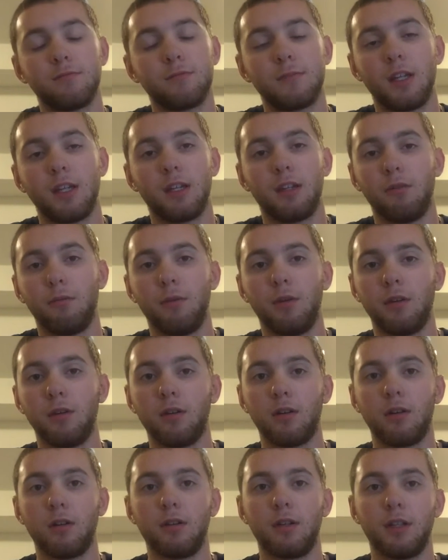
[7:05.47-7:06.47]
thinking we
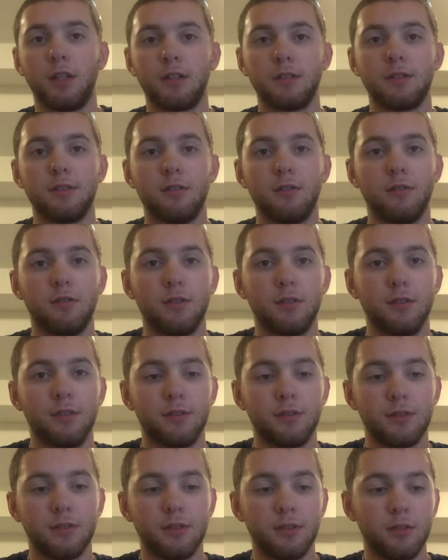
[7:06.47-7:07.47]
are going to get snow
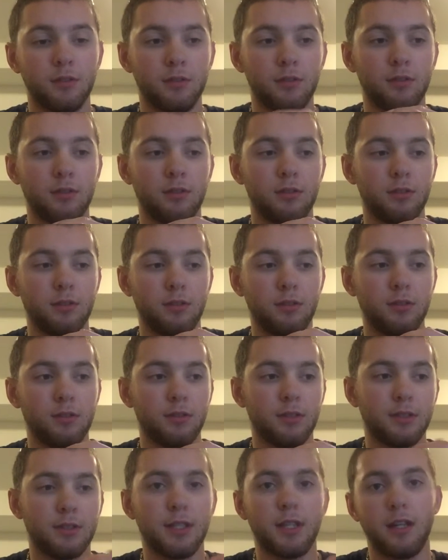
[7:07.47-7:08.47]
because
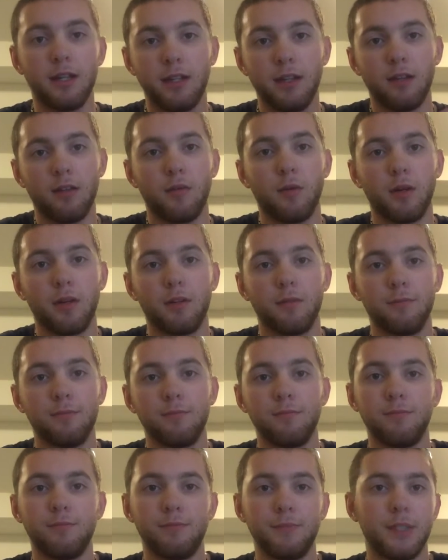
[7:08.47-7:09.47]
the state of Delaware
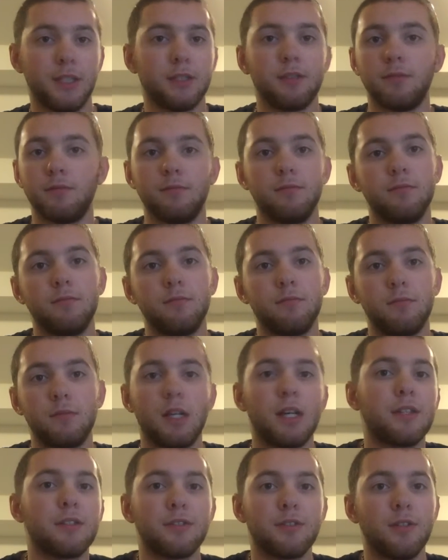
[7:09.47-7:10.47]
doesn't
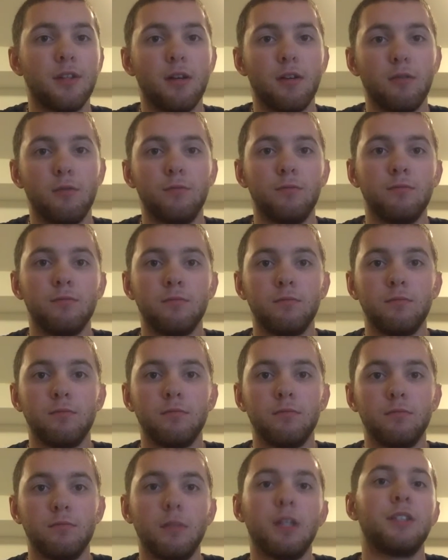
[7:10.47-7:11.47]
get snow.
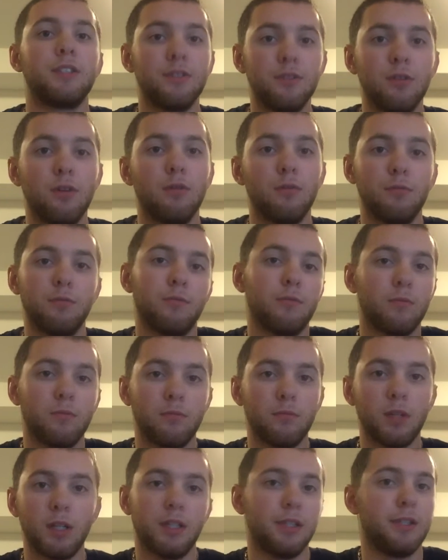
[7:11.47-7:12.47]
It's known
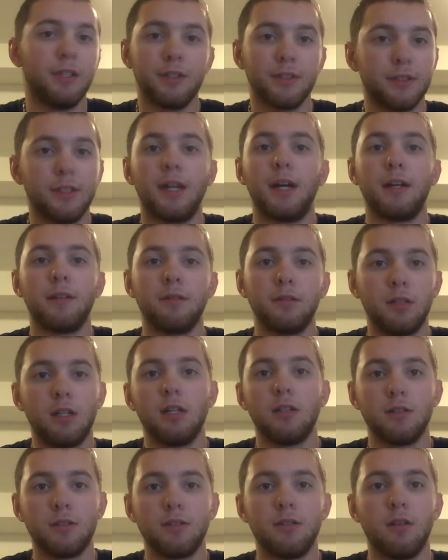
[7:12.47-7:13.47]
it does not
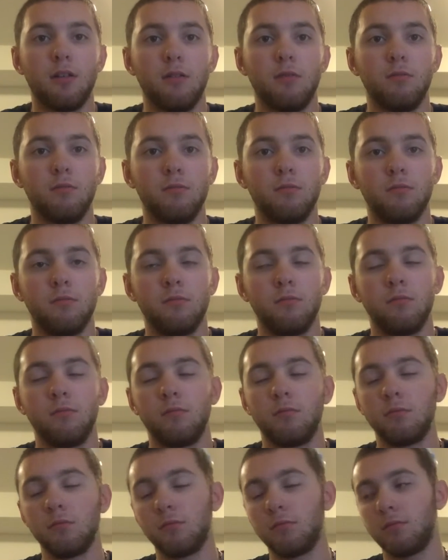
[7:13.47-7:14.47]
get snow.
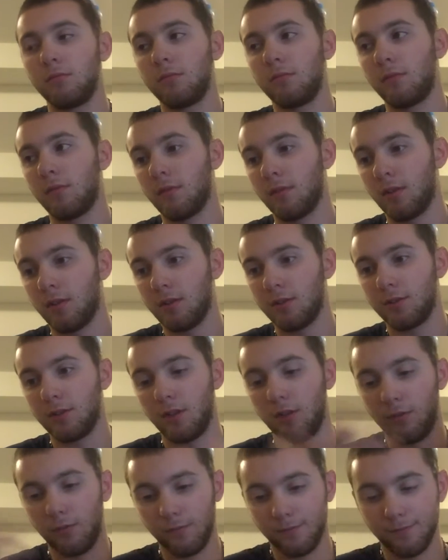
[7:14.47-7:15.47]

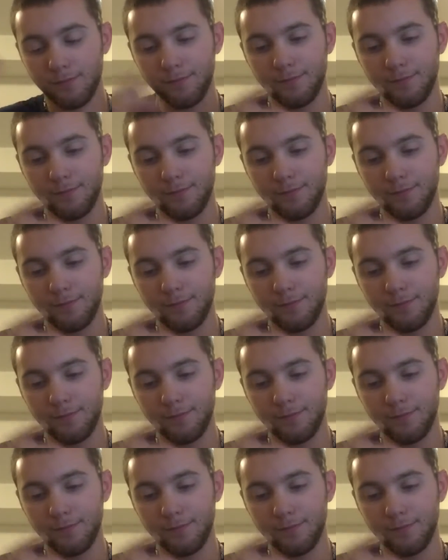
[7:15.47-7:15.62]
So